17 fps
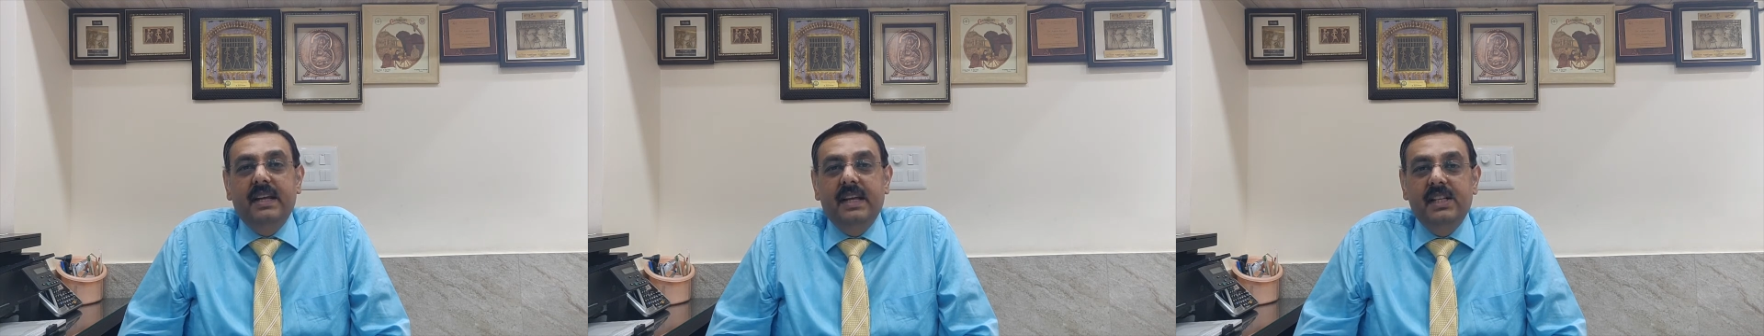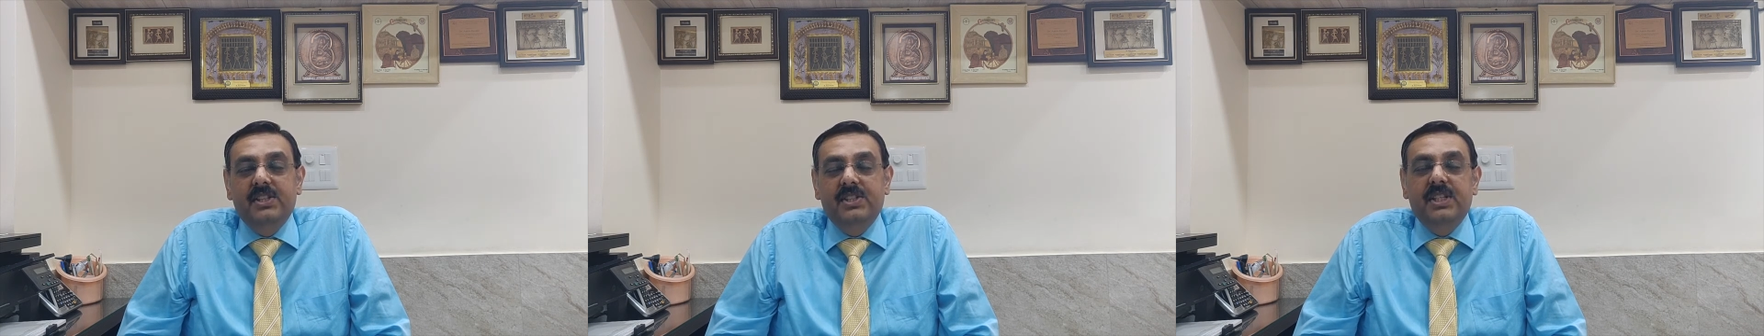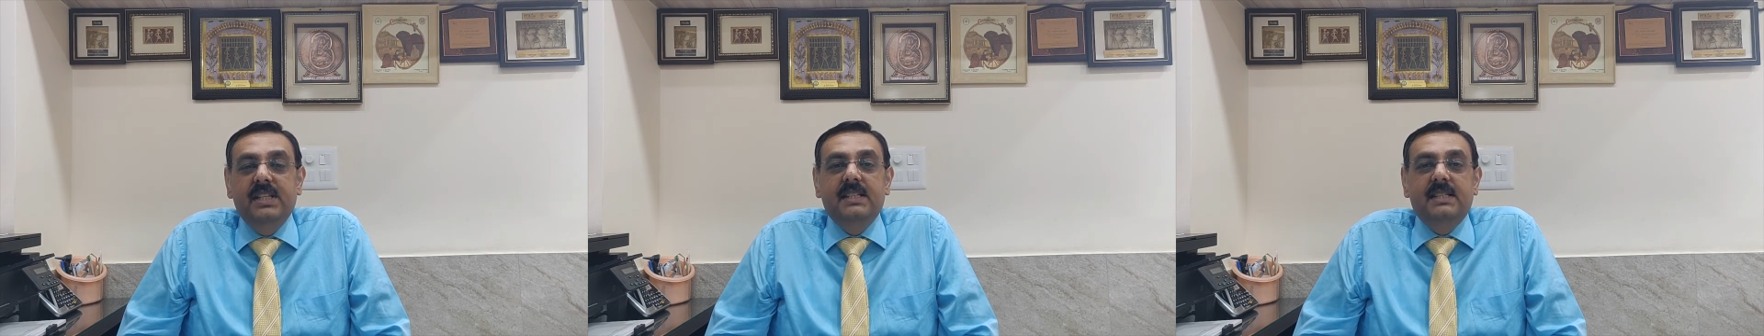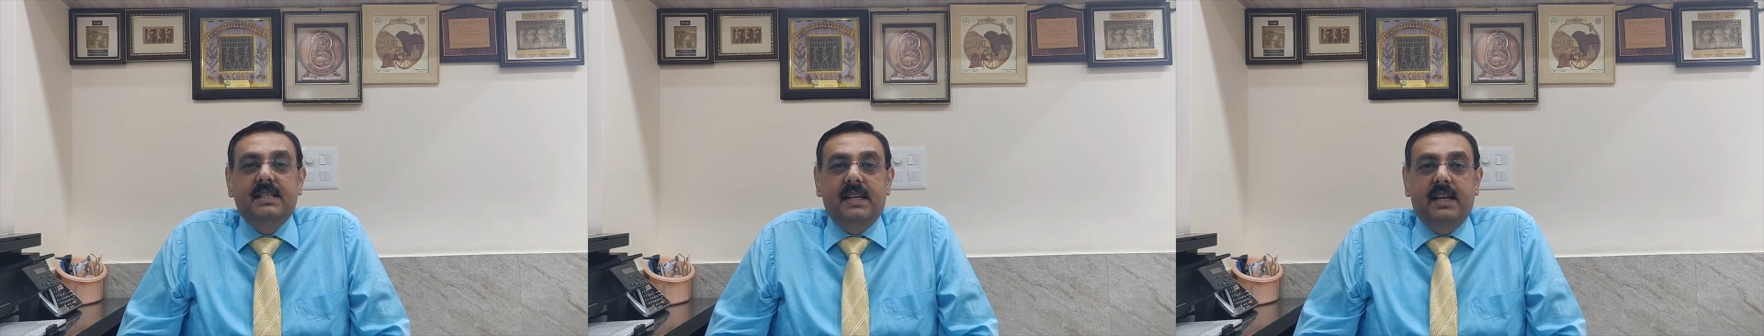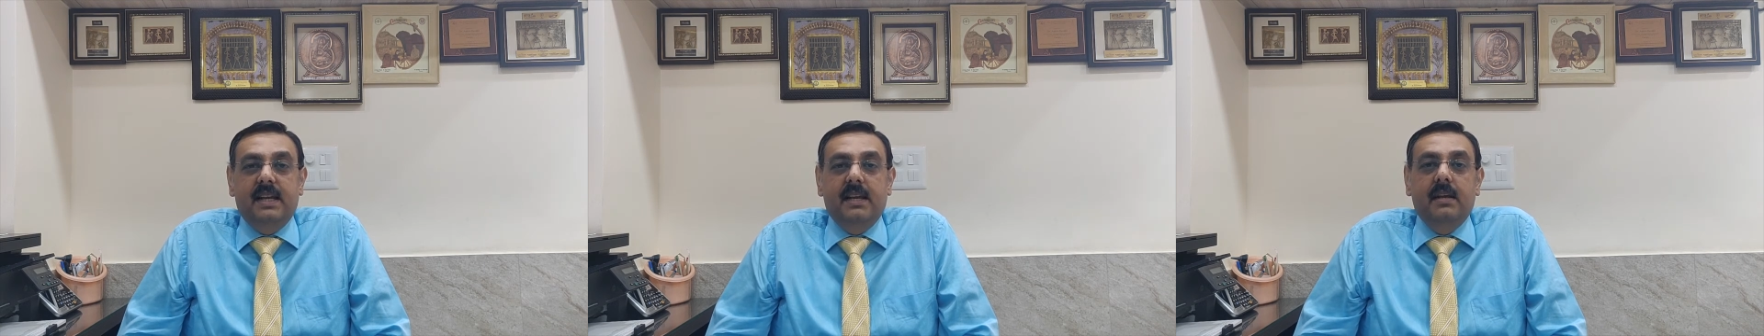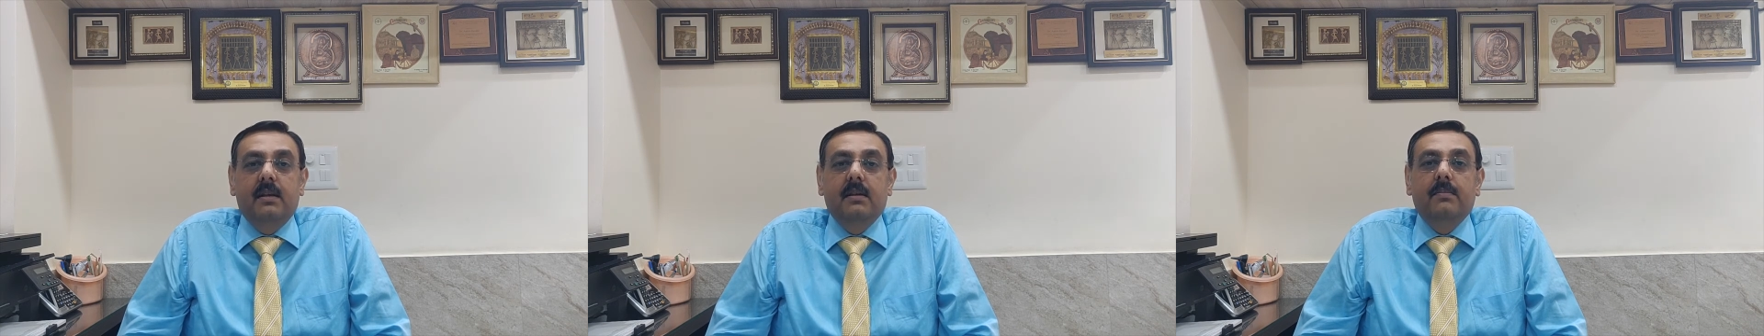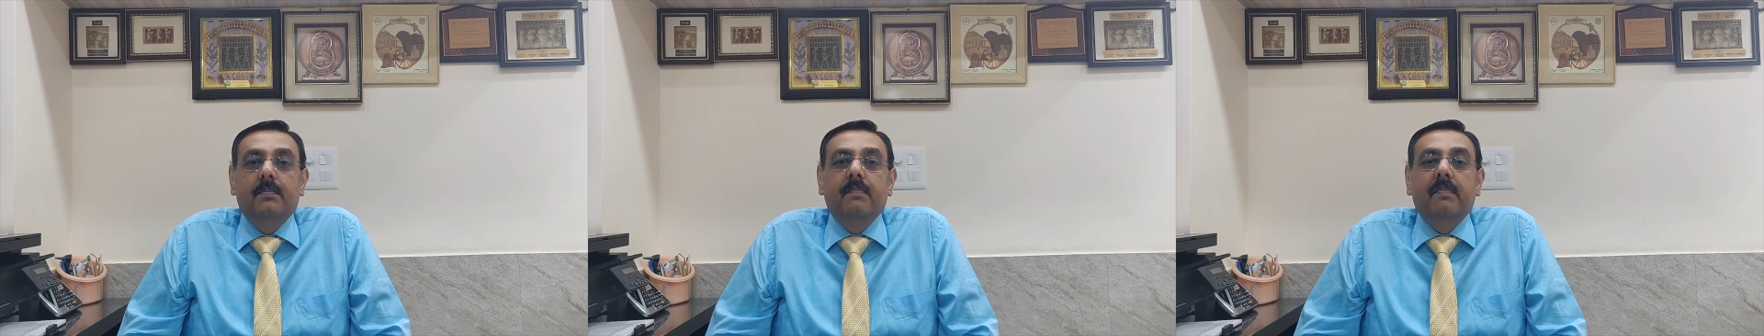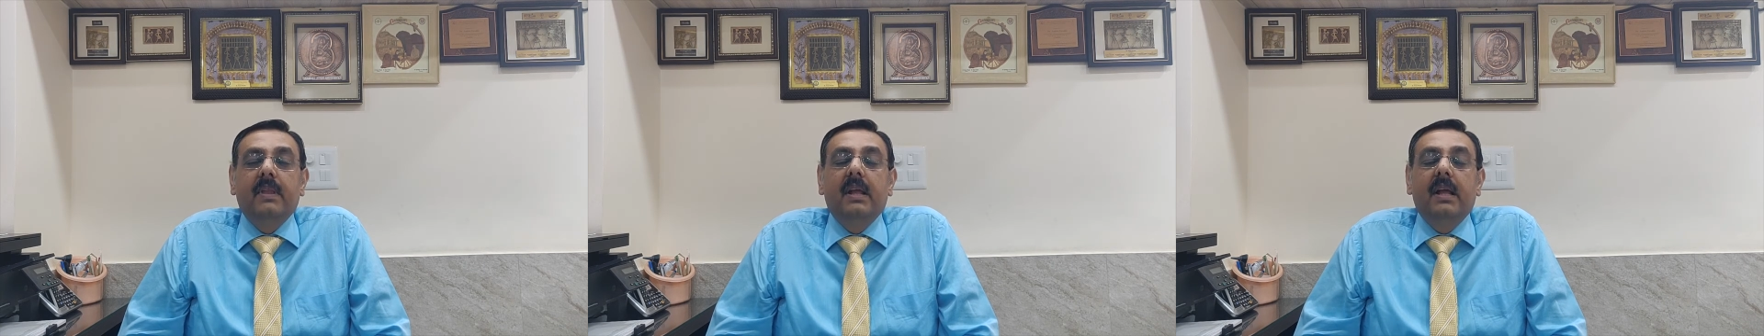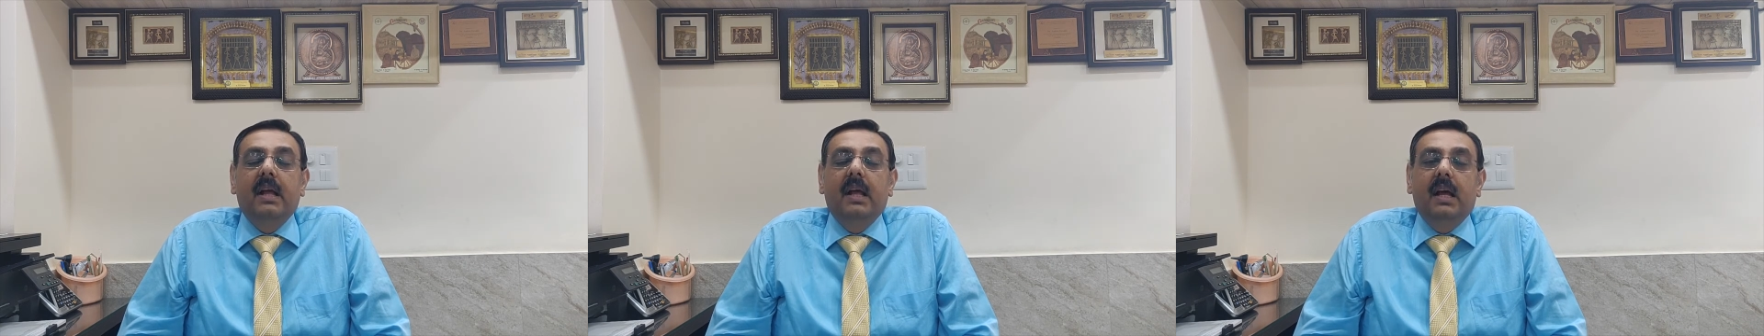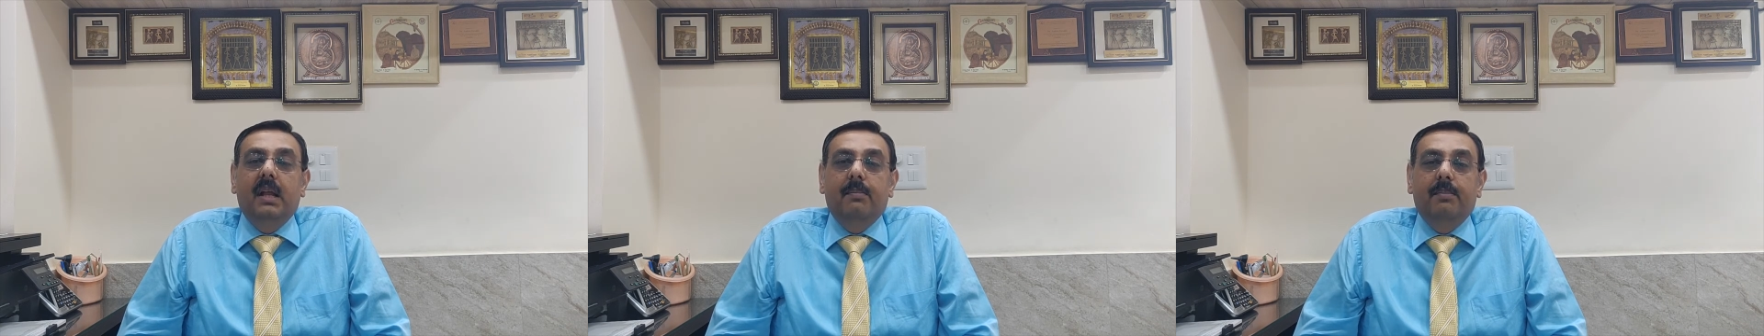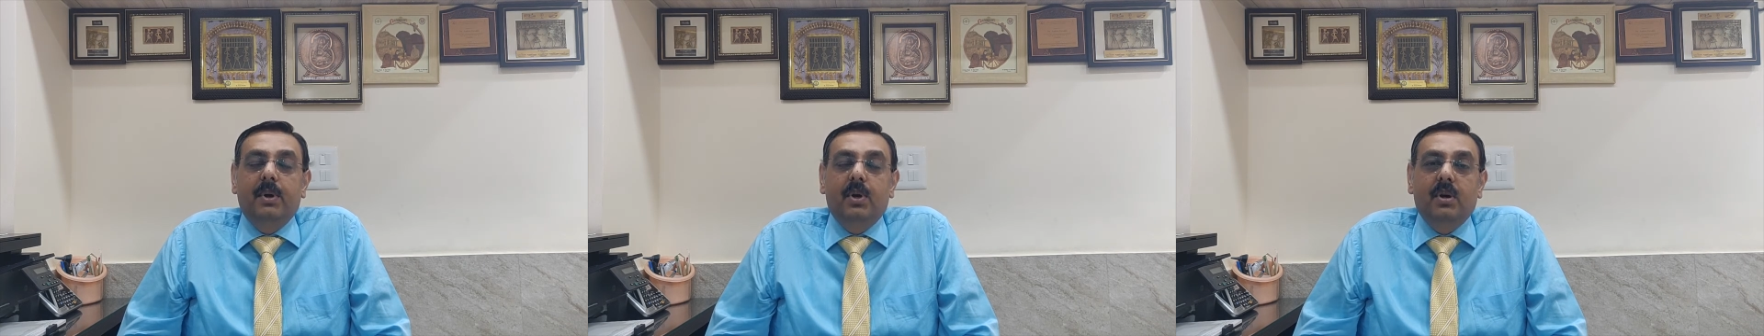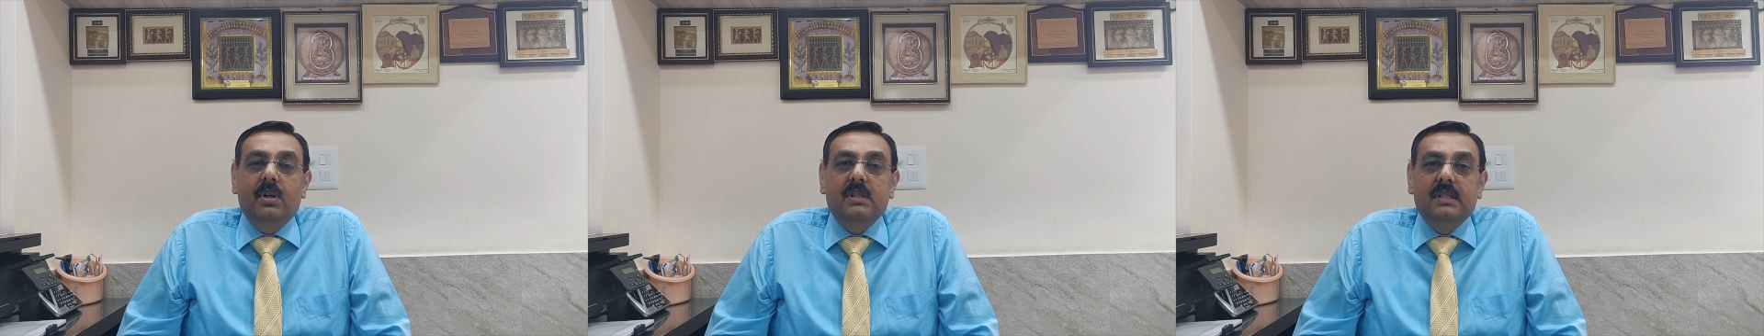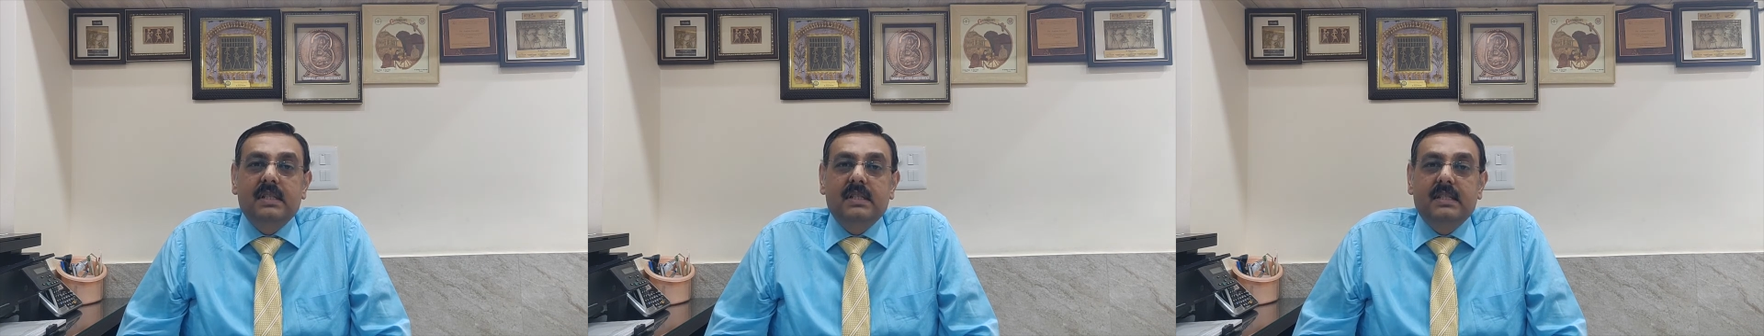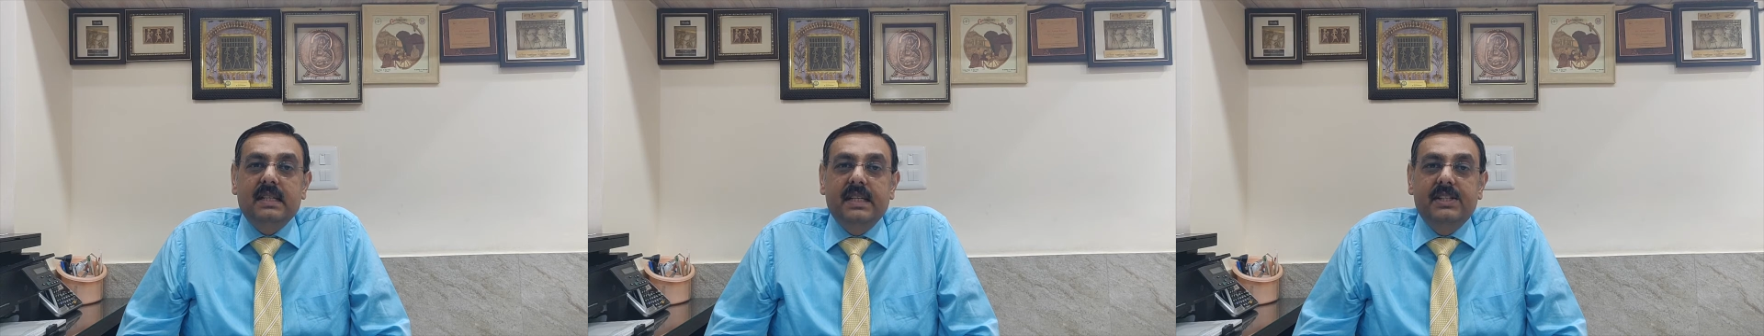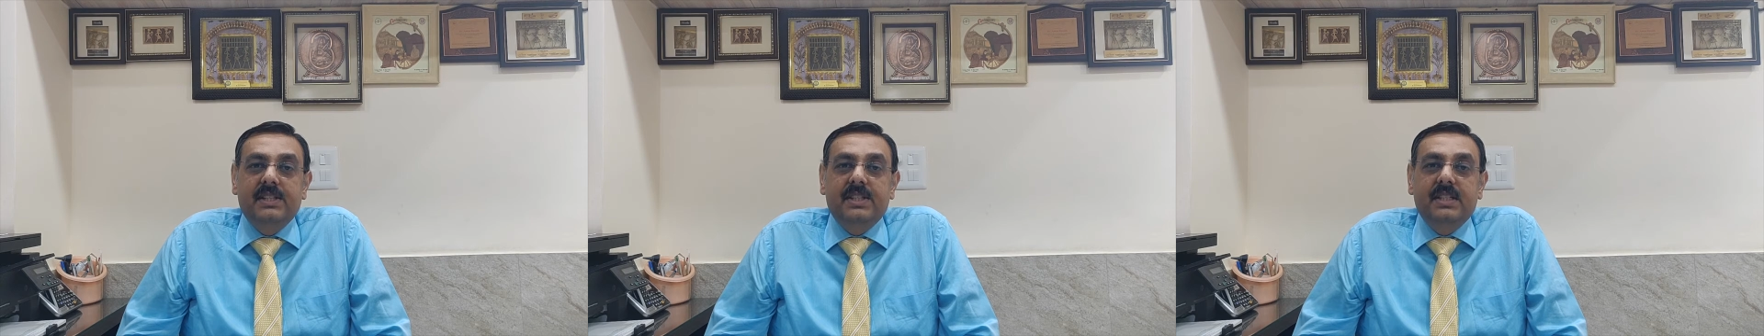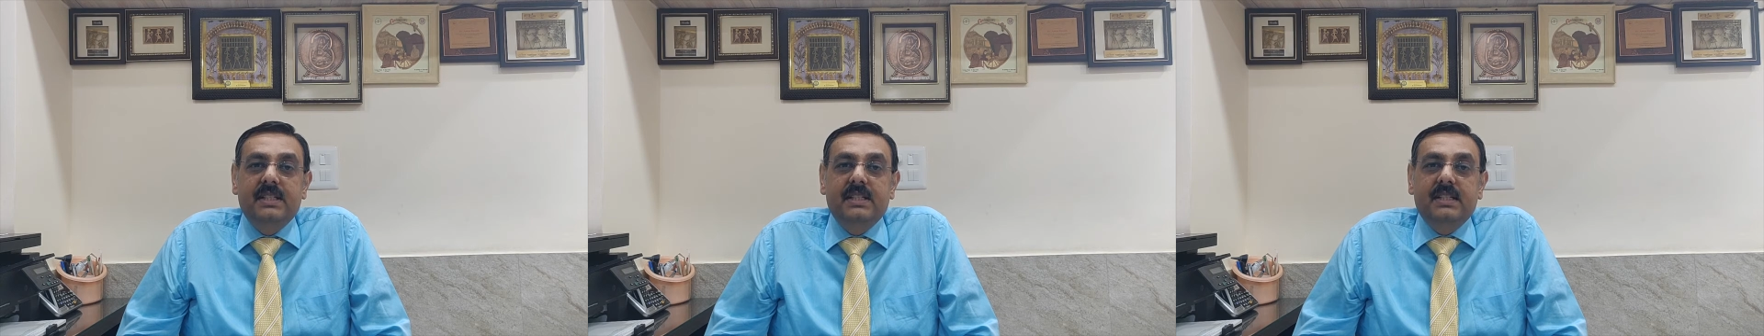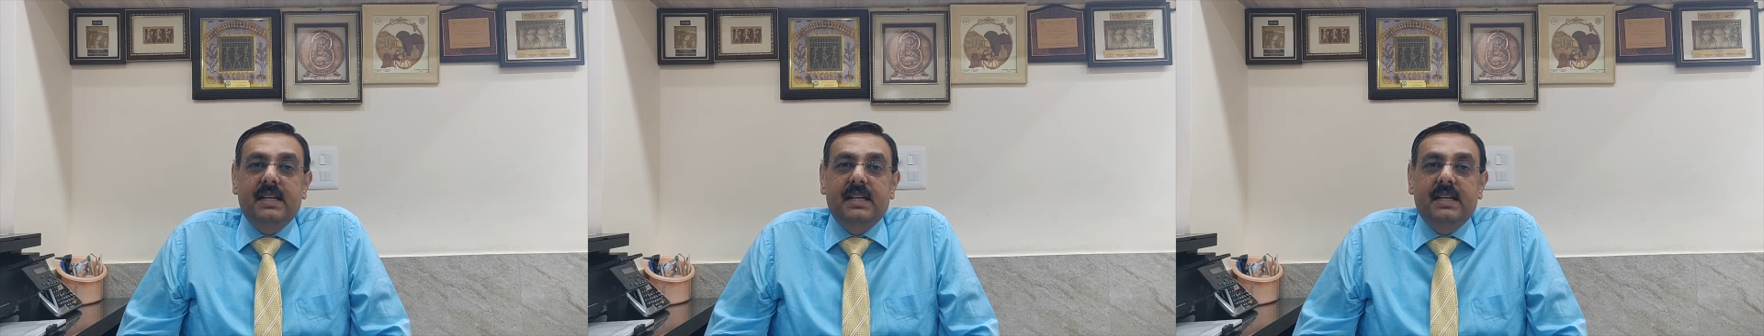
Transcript: itchy skin. And because of this itchy